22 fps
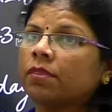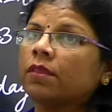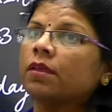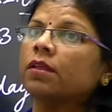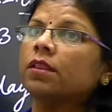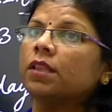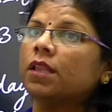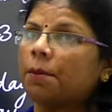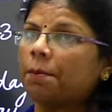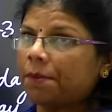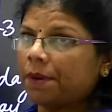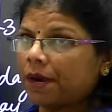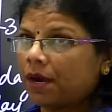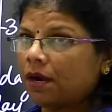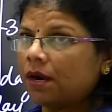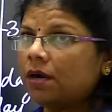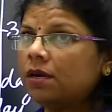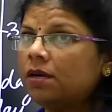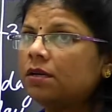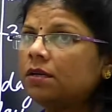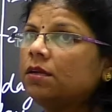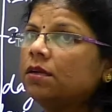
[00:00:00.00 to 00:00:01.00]

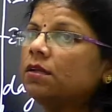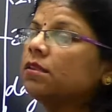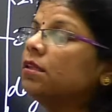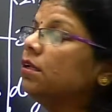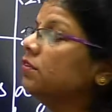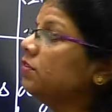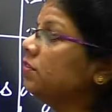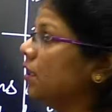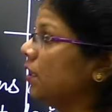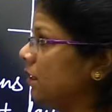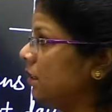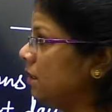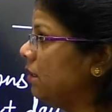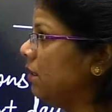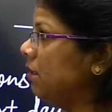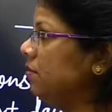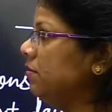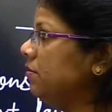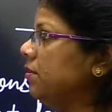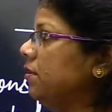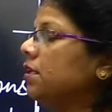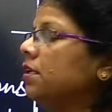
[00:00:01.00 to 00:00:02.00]
the
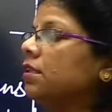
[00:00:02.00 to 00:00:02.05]
sentence